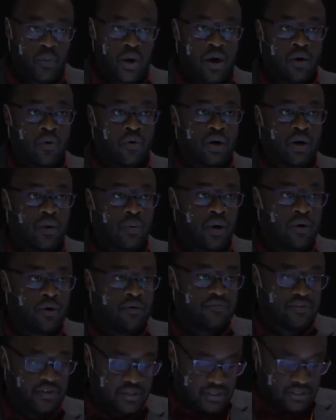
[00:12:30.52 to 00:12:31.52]
we are all aware
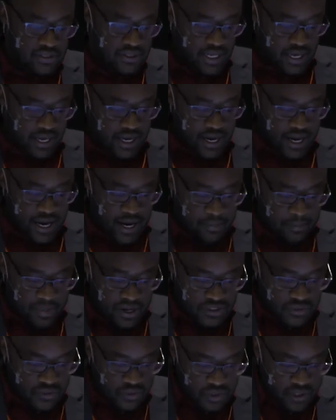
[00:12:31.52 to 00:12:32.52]
of it, uh,
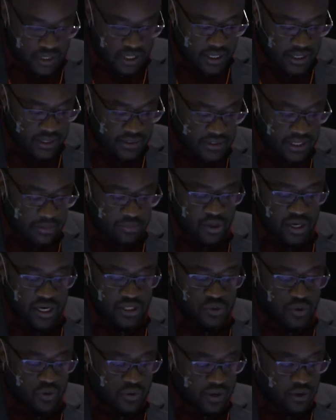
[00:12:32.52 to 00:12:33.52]
based on the
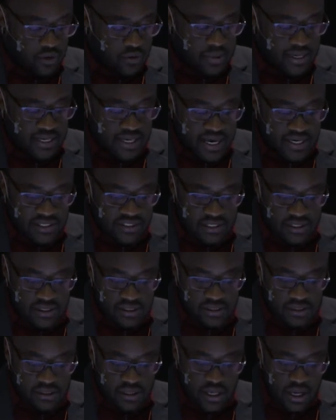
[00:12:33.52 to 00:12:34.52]
WHO
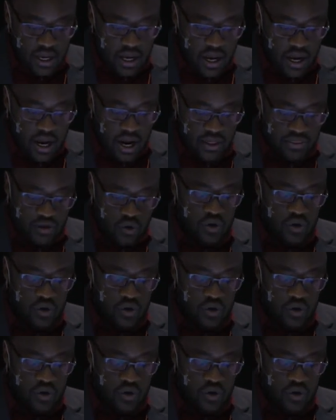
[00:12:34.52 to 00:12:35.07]
recommendations. Uh, the